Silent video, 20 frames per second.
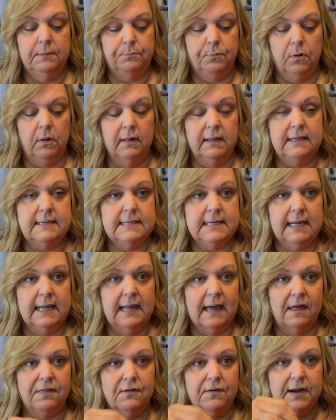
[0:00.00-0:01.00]
pull it
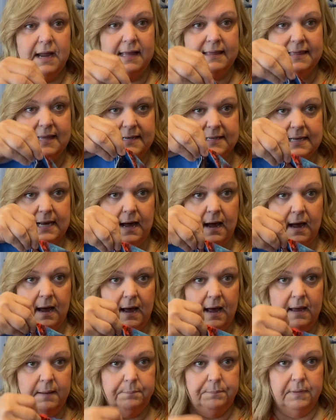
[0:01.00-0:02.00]
together at the
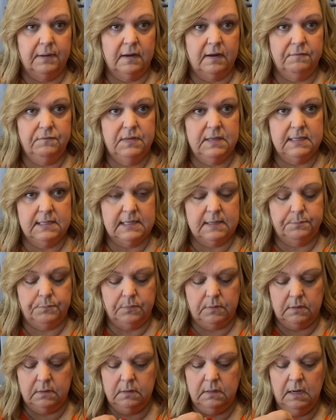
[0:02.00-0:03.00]
top of the
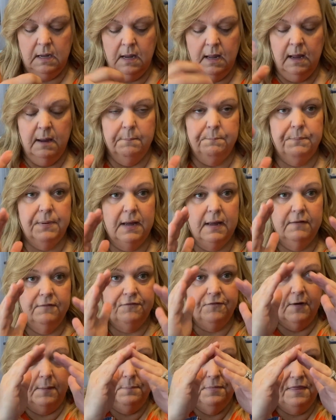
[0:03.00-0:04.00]
zipper, but
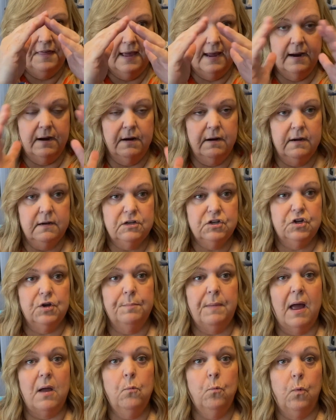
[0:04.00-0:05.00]
from there to
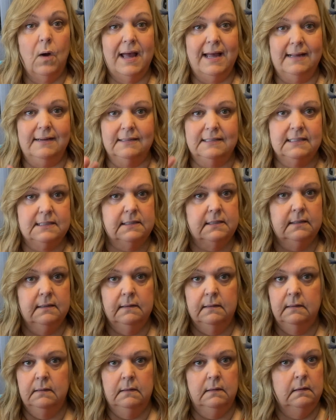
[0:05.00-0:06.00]
my waist,
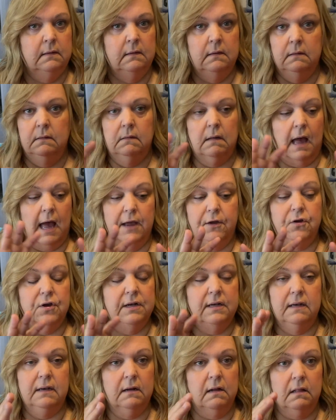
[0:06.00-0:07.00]
I
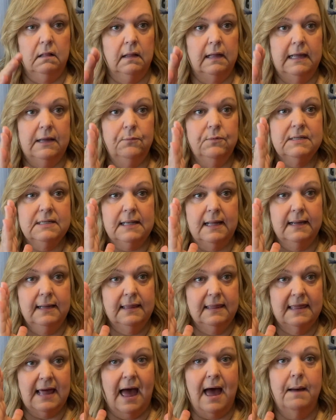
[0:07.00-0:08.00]
couldn't, it was
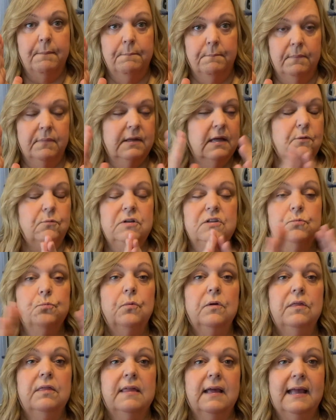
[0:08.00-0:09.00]
like that.
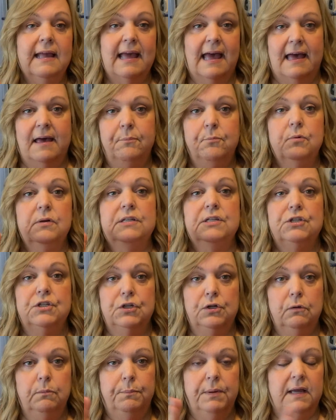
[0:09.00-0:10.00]
The gap was
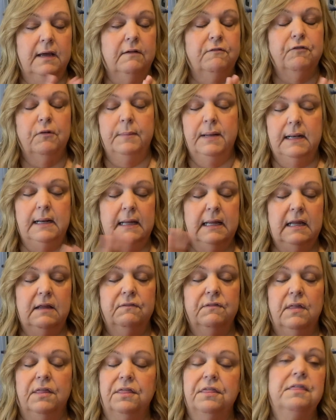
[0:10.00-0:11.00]
too big for me to
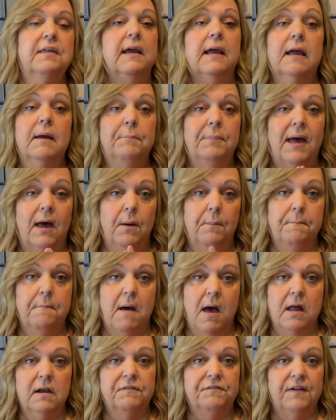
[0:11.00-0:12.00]
even think about
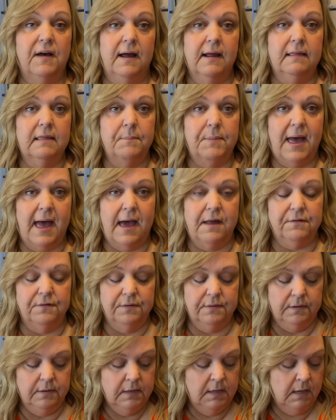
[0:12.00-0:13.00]
modifying the
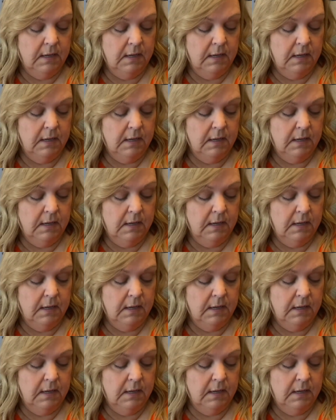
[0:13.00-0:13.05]
pattern.